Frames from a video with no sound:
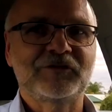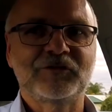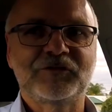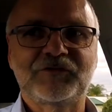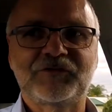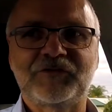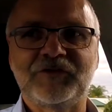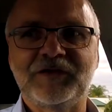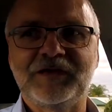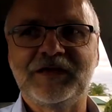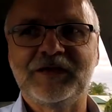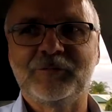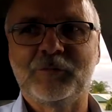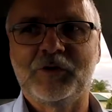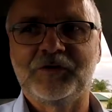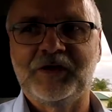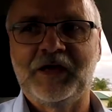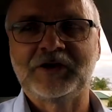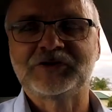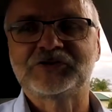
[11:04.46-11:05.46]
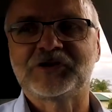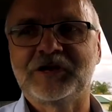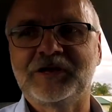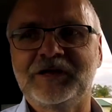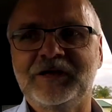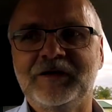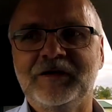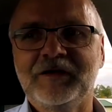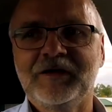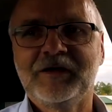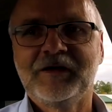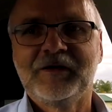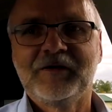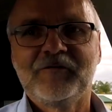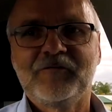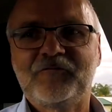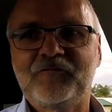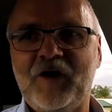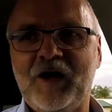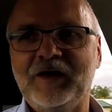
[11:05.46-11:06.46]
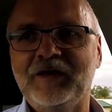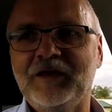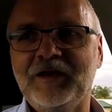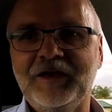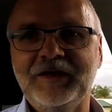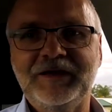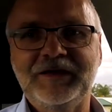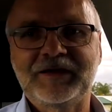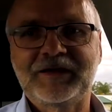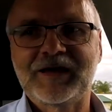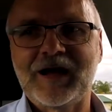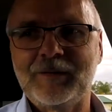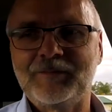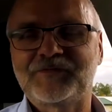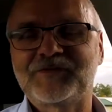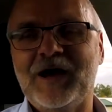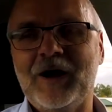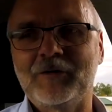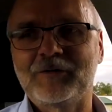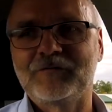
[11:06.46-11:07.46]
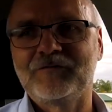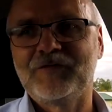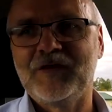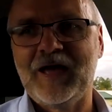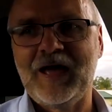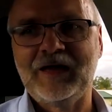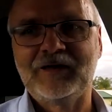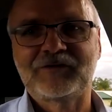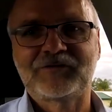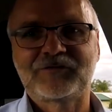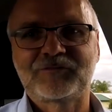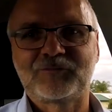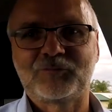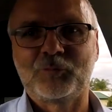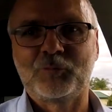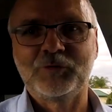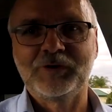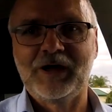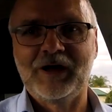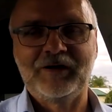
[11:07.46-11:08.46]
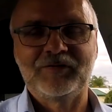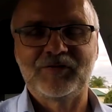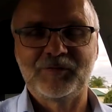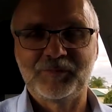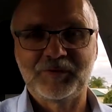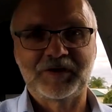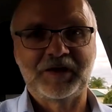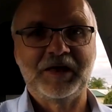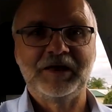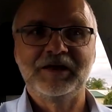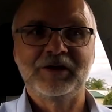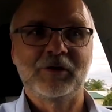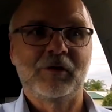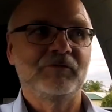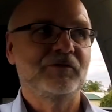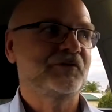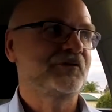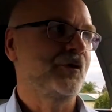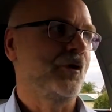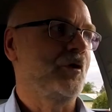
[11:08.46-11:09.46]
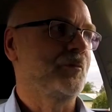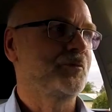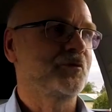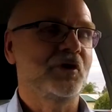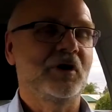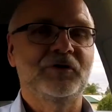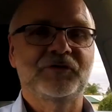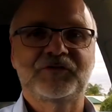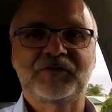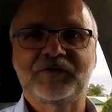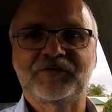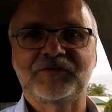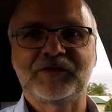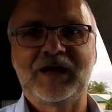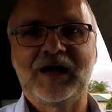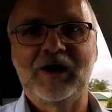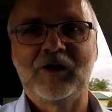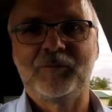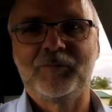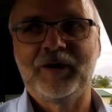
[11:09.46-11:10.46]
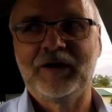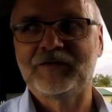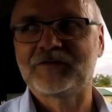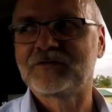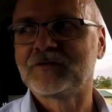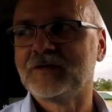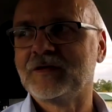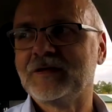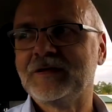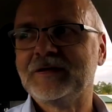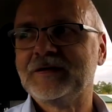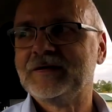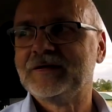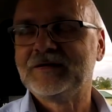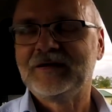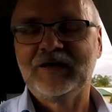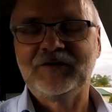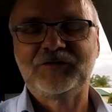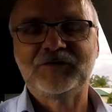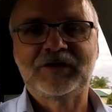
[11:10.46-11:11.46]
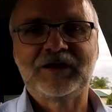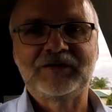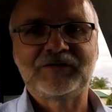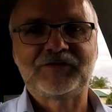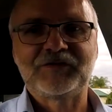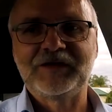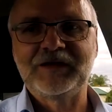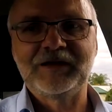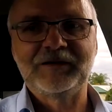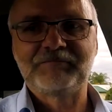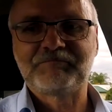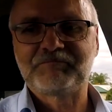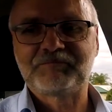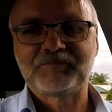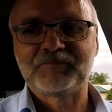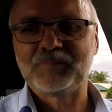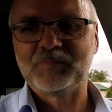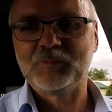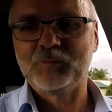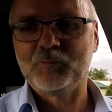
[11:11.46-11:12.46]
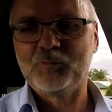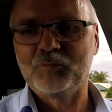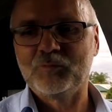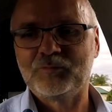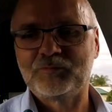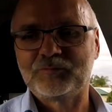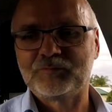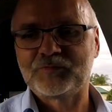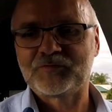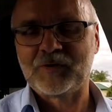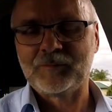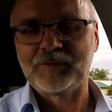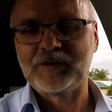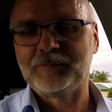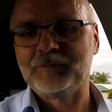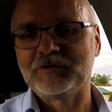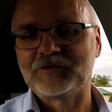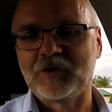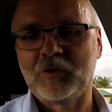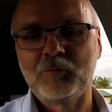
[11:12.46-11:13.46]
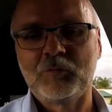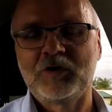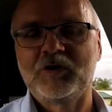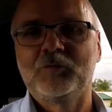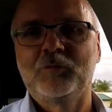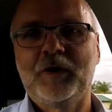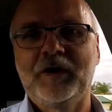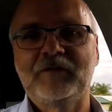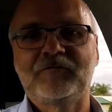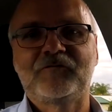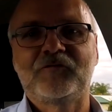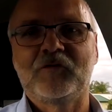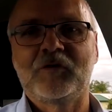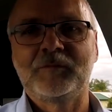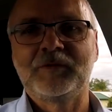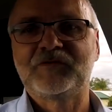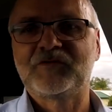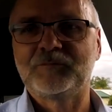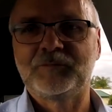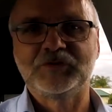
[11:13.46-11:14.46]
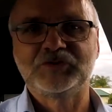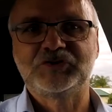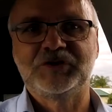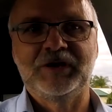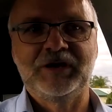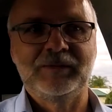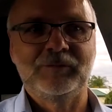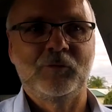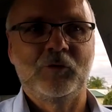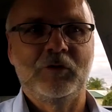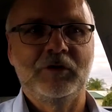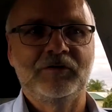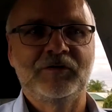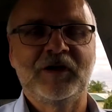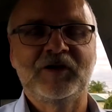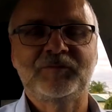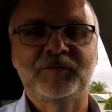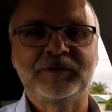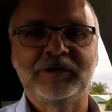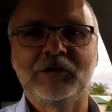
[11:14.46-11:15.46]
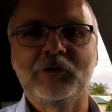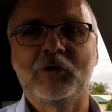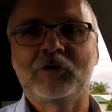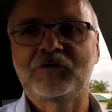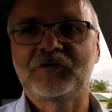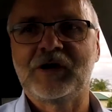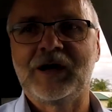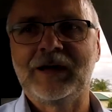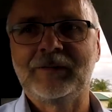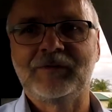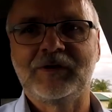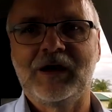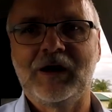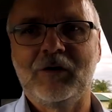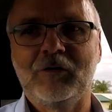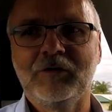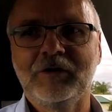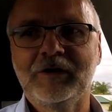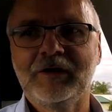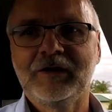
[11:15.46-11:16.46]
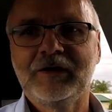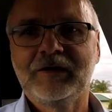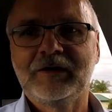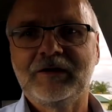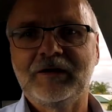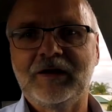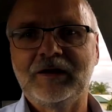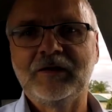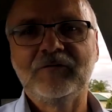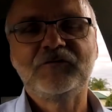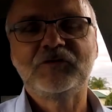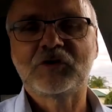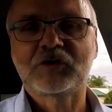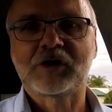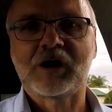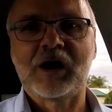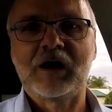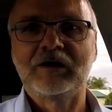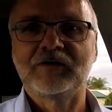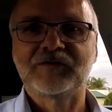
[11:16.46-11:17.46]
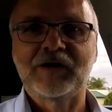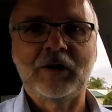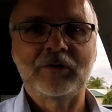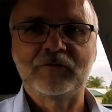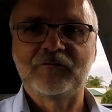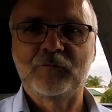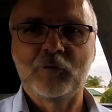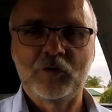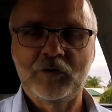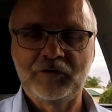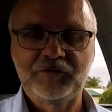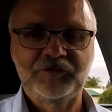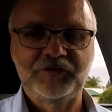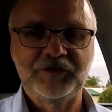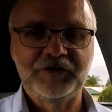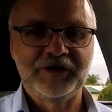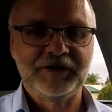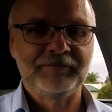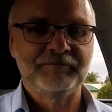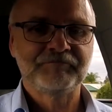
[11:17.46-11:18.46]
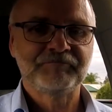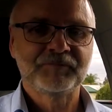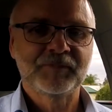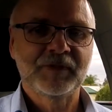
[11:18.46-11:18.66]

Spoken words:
to see what actually finally comes out of that. We are at the beginning of this whole process now, but as you can see, some people don't want to wait for Mitsubishi anymore. It has been a long time now. And if your car is out of warranty,